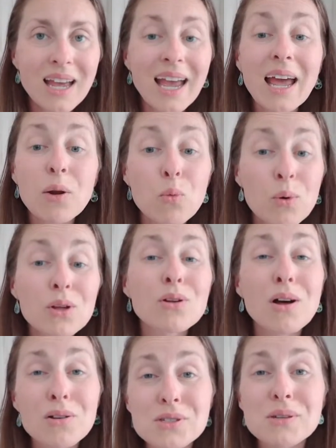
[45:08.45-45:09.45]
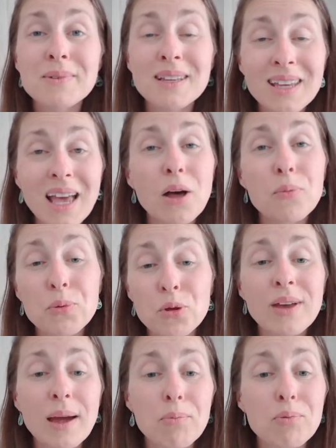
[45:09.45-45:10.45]
and will ultimately help you
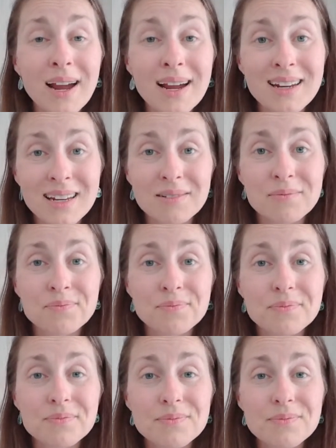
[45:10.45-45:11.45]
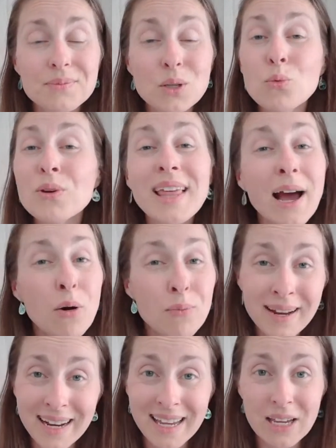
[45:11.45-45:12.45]
get pregnant without
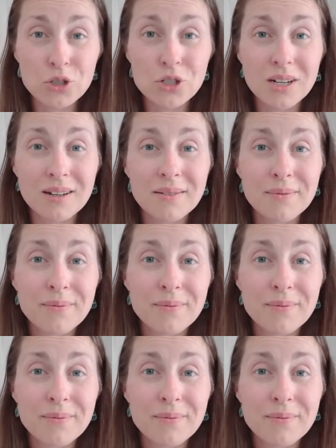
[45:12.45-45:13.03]
medication.